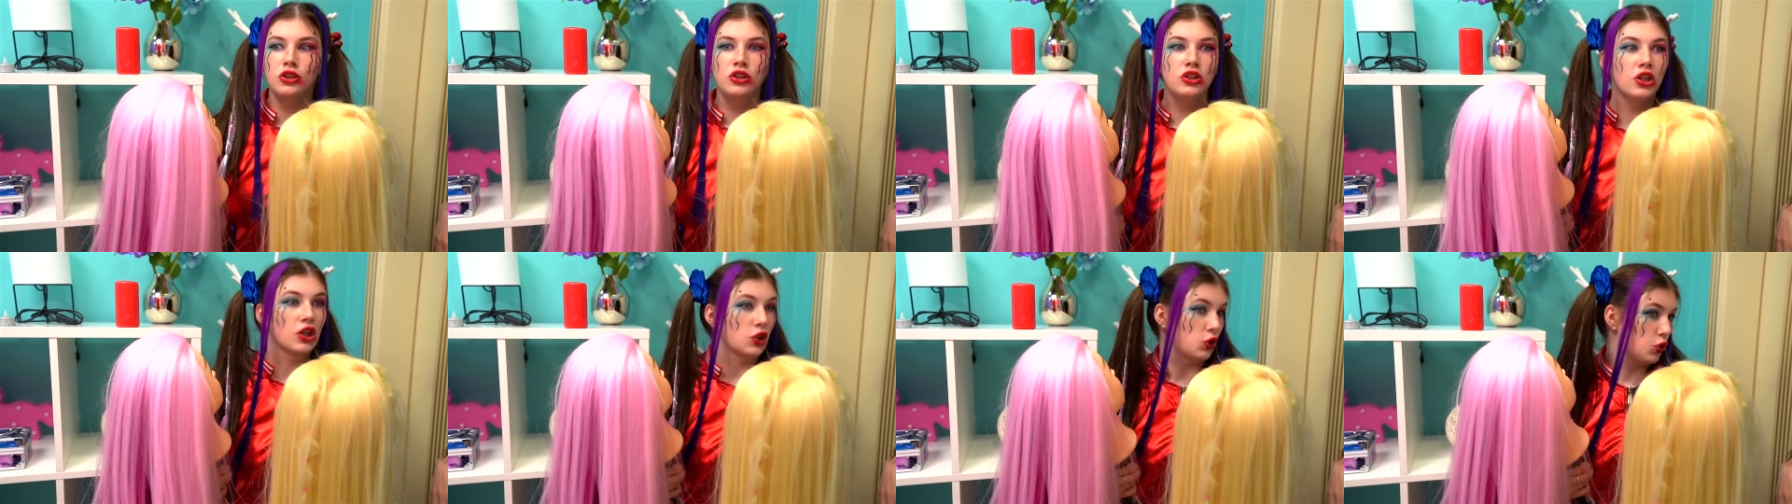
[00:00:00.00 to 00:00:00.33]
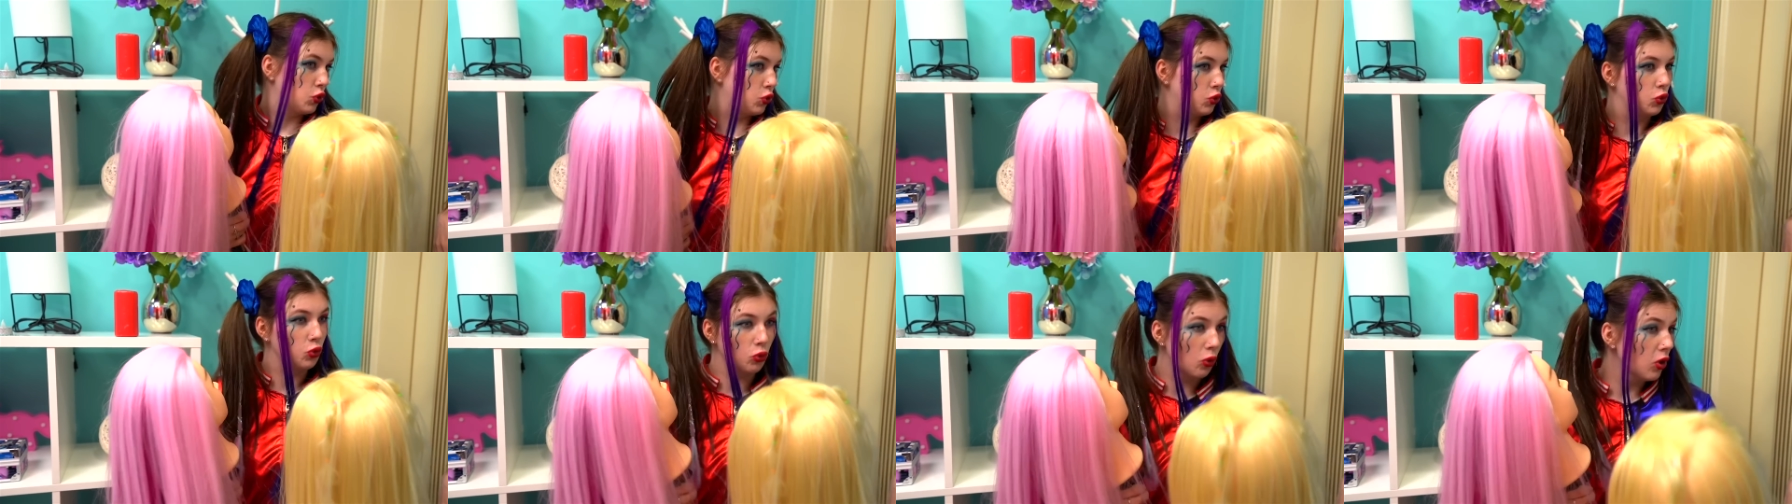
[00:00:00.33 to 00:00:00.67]
I
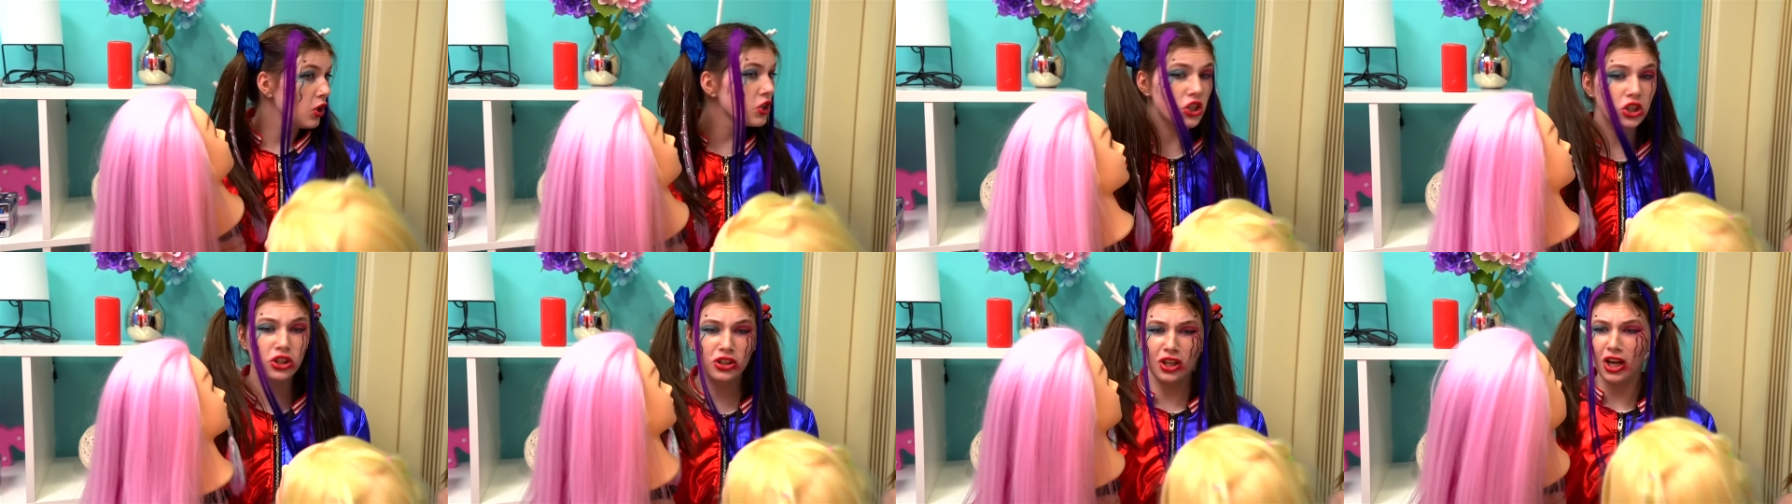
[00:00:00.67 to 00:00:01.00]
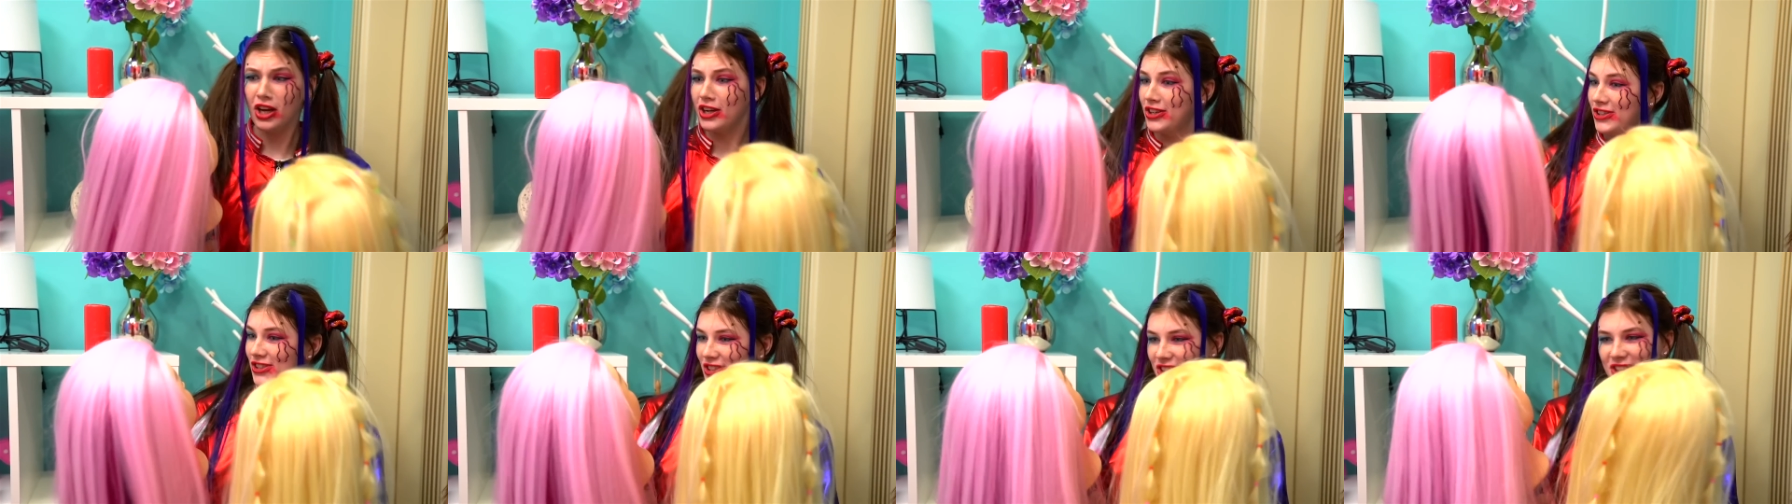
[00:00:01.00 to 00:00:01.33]
also think
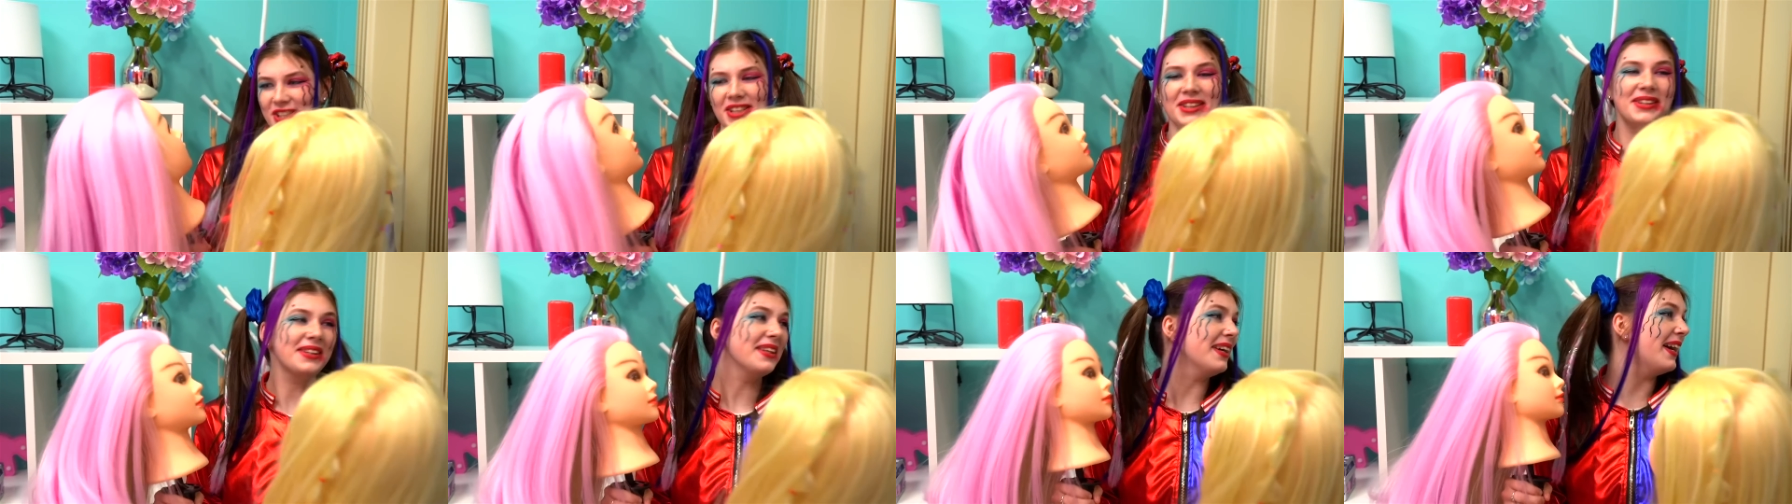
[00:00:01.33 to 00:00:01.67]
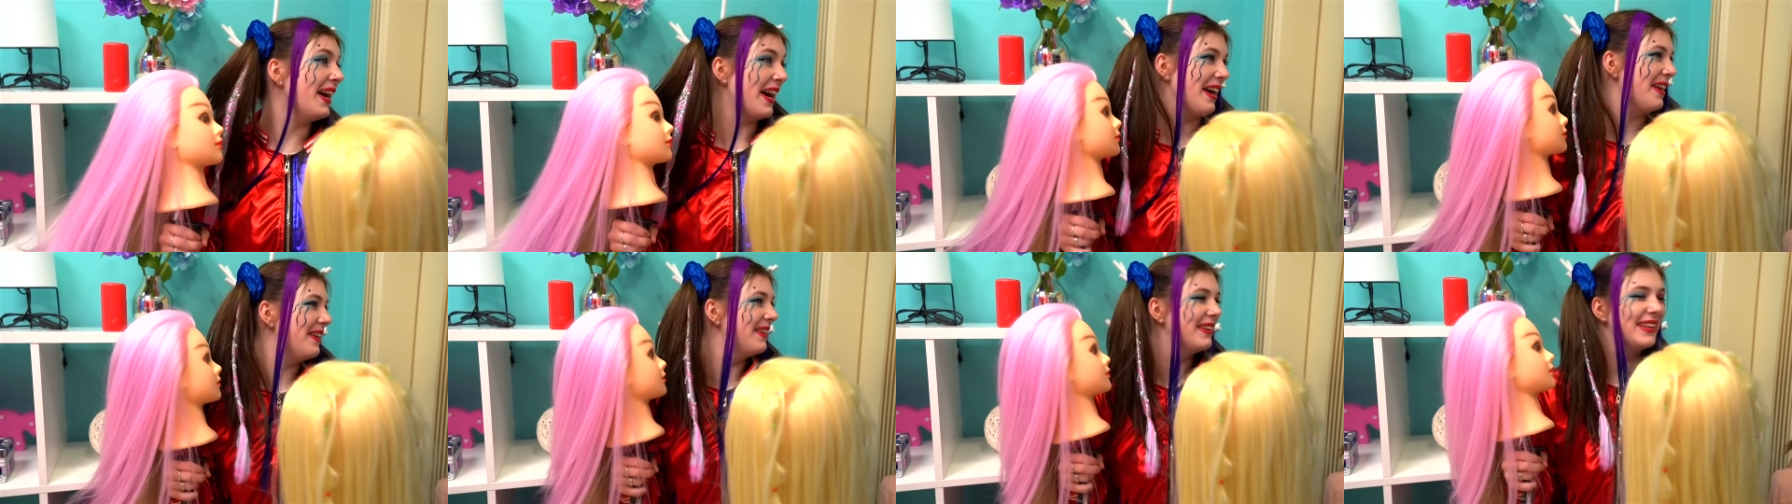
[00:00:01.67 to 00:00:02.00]
it's
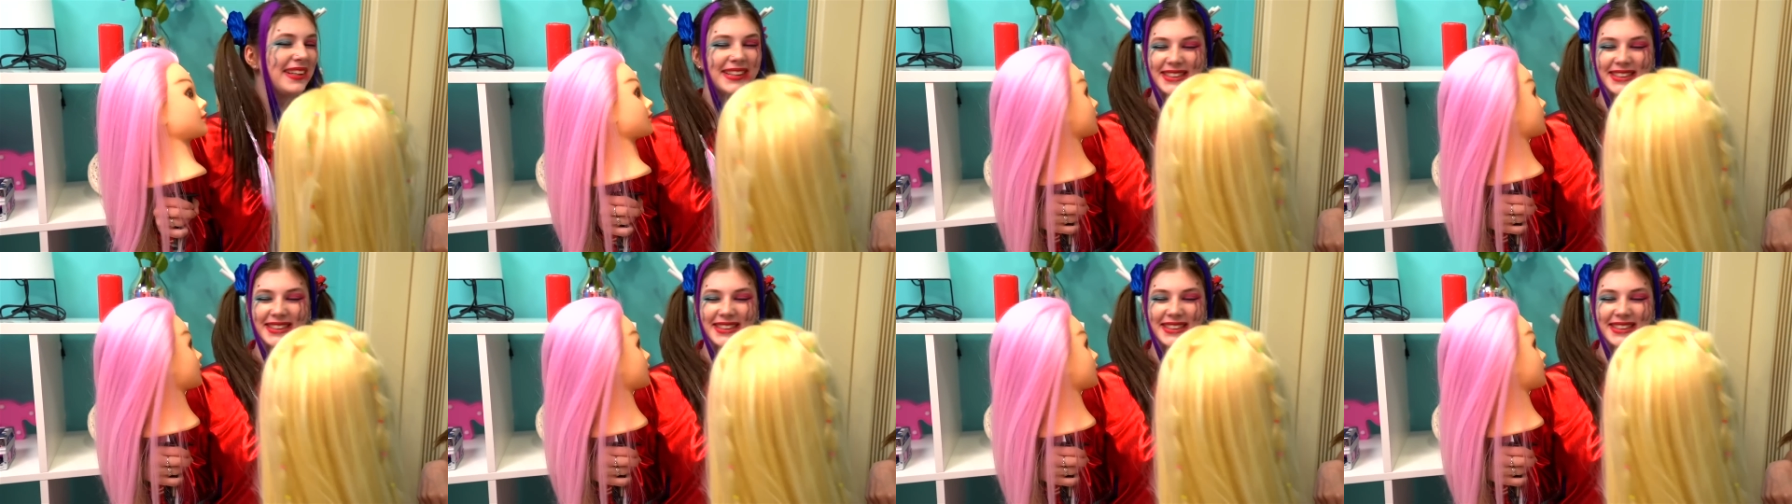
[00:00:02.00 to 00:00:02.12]
weird.